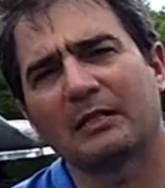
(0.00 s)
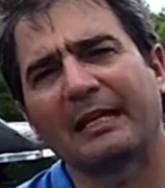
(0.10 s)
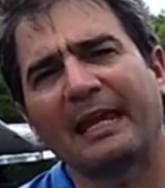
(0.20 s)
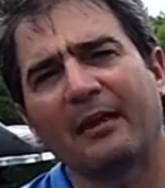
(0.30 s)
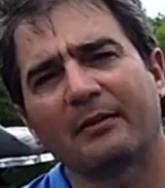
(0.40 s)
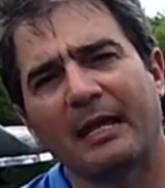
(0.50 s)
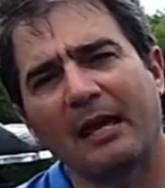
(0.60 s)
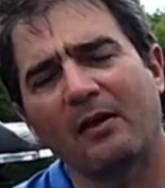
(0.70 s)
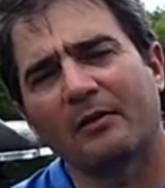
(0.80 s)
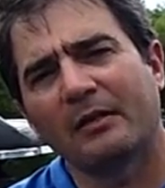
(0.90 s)
usually count
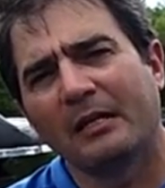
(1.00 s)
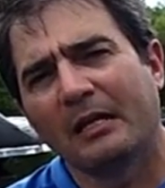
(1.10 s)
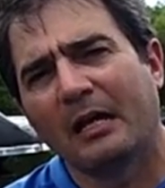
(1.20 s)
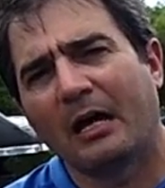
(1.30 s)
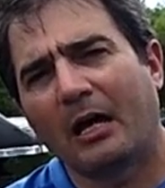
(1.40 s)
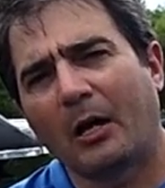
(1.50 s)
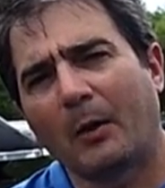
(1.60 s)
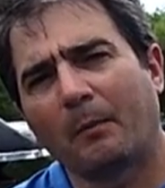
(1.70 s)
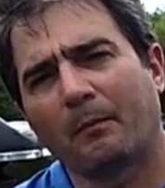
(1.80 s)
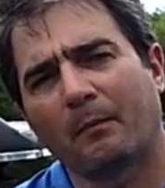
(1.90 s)
down.
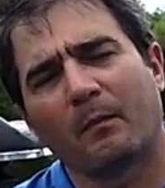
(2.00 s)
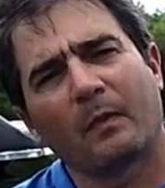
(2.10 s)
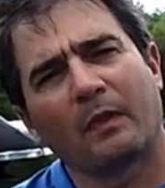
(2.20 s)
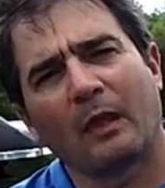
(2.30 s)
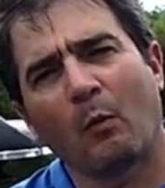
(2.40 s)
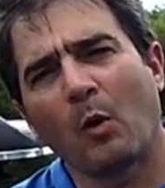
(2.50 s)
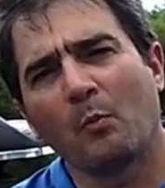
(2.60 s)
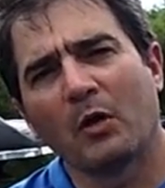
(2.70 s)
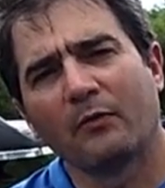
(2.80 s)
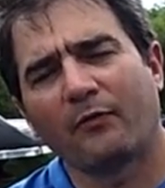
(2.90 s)
They
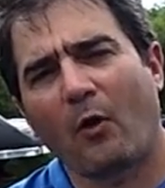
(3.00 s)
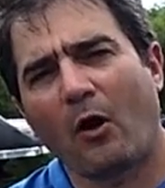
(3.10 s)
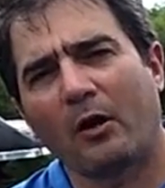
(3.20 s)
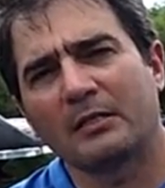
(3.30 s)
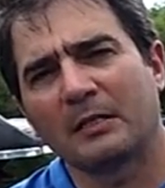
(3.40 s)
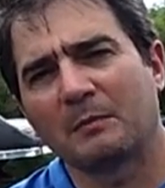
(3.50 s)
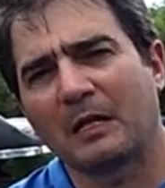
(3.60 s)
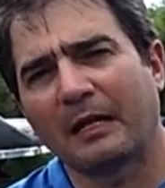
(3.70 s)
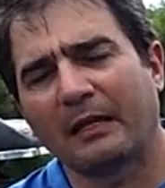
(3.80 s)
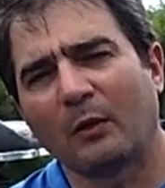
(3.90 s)
won't move far, it
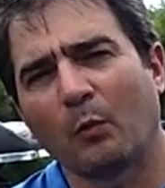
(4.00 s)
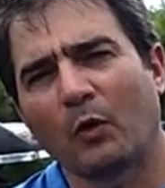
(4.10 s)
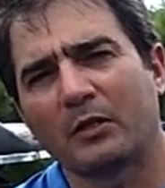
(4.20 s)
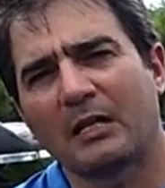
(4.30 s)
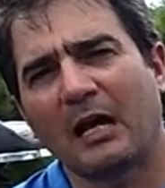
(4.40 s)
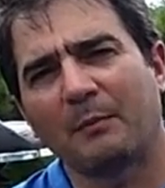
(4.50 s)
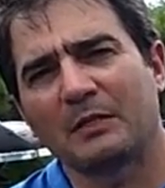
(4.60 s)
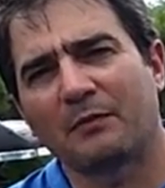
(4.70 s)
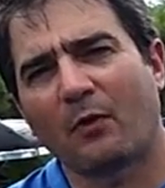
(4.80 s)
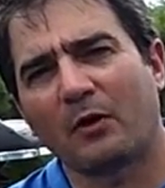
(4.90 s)
seems like, in the wintertime
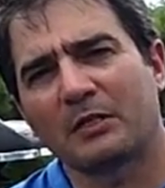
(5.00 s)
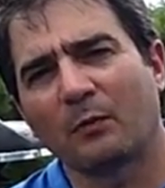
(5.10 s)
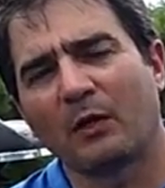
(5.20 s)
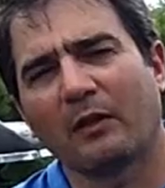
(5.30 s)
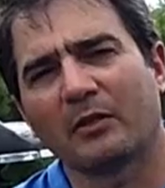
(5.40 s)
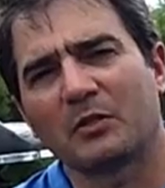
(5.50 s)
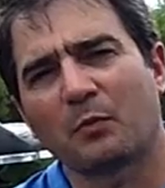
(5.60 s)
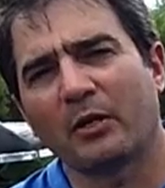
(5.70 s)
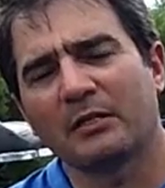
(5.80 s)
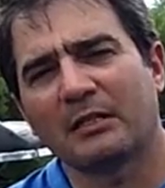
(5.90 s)
as far as they will in the
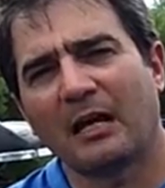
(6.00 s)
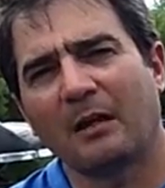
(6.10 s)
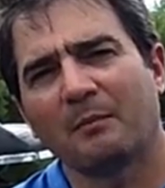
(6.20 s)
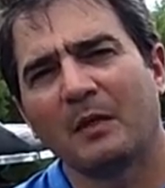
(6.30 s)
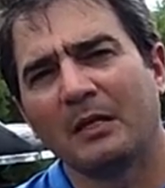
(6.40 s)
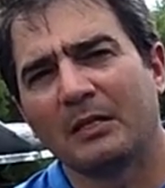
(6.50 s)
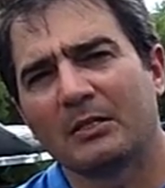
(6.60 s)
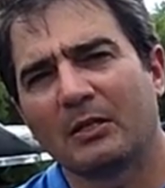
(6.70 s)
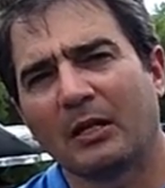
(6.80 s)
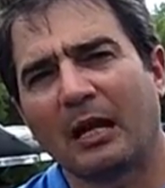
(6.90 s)
springtime.
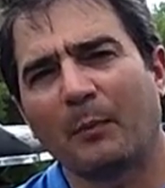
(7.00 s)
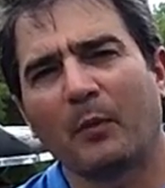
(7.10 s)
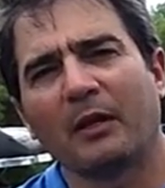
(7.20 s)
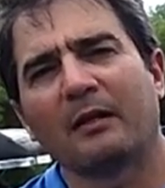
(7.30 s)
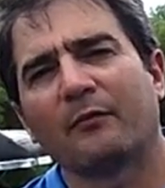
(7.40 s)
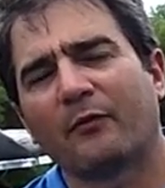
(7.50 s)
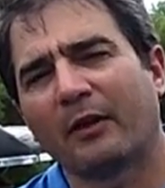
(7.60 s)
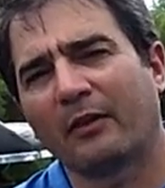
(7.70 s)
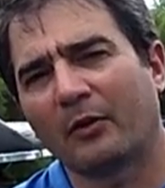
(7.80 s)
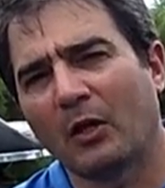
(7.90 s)
So you got to put it in
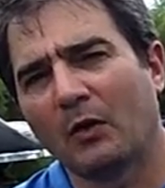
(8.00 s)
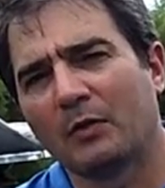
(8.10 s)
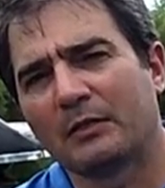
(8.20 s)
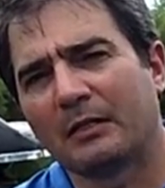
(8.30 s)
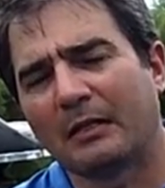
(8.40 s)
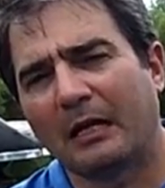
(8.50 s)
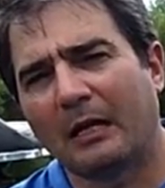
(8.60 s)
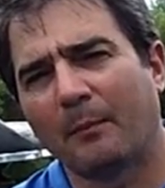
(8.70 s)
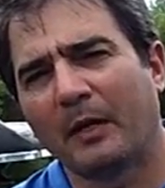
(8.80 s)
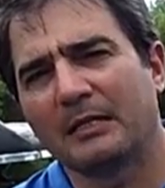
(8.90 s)
front of their nose.
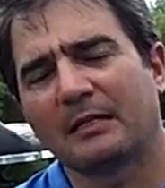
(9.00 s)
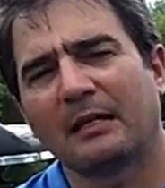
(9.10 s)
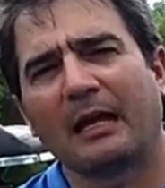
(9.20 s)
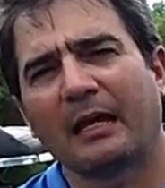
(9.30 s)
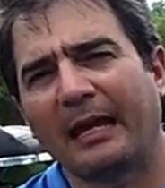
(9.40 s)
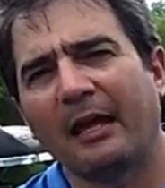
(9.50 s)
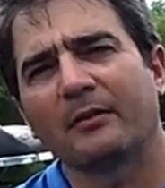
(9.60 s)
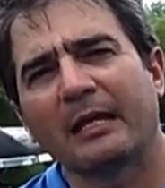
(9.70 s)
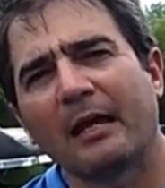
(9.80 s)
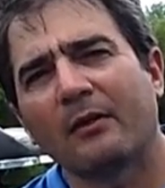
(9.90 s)
Basically, I
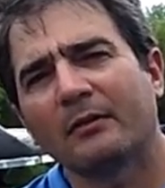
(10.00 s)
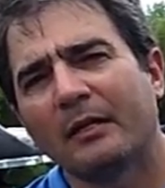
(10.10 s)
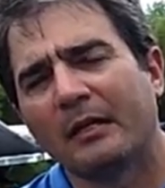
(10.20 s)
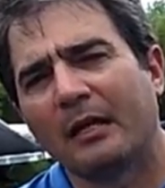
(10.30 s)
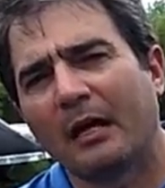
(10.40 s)
count down,